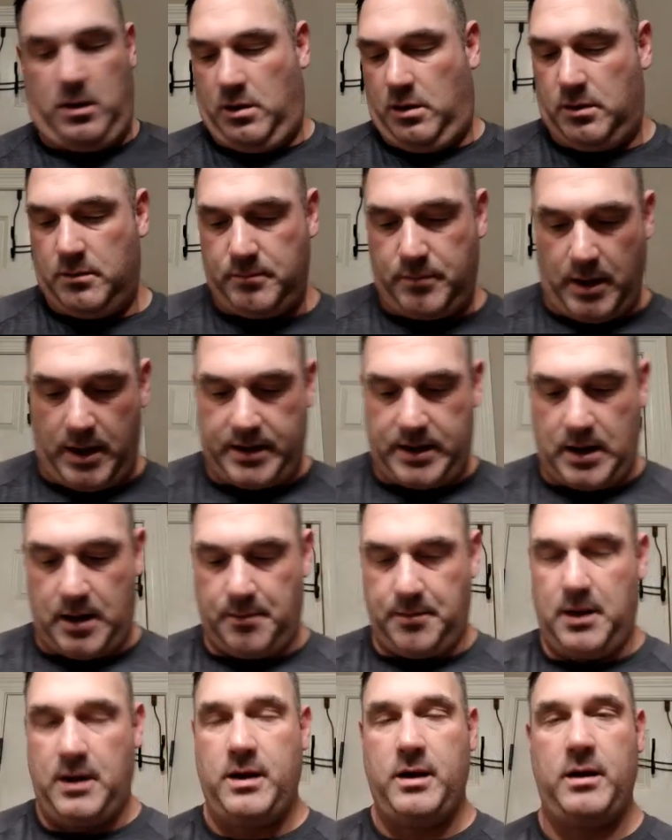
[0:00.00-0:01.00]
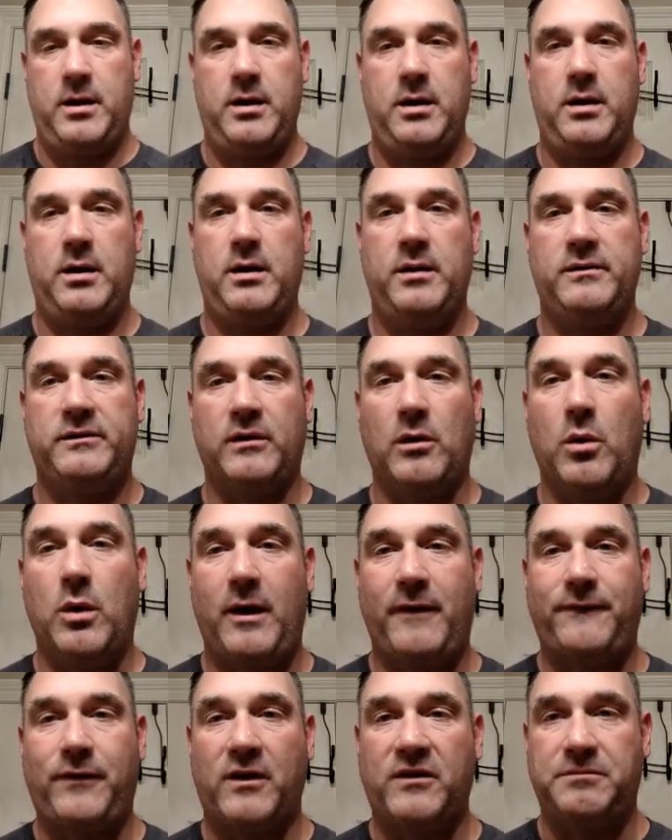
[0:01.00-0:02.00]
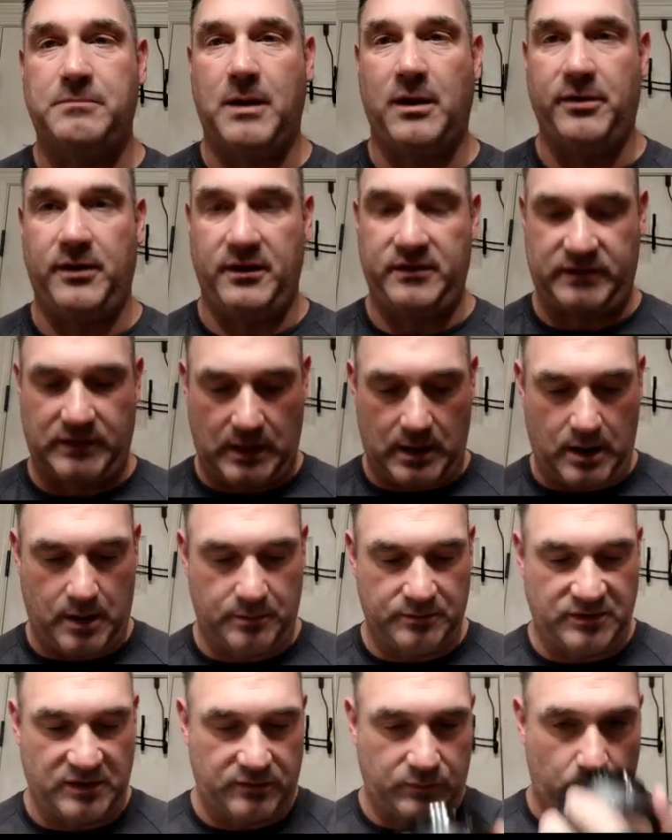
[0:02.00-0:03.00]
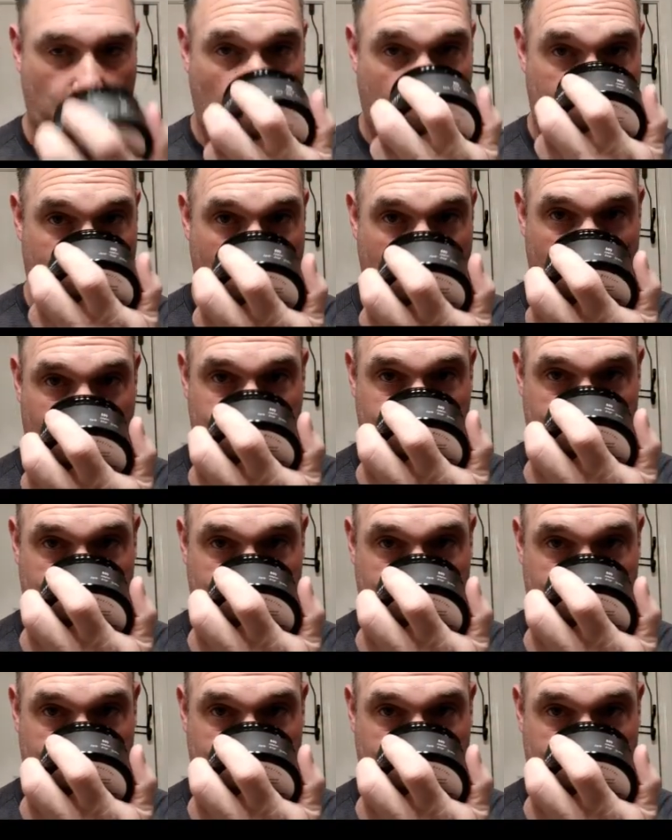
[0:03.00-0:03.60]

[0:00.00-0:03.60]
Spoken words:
But so when I first smelled this, just right off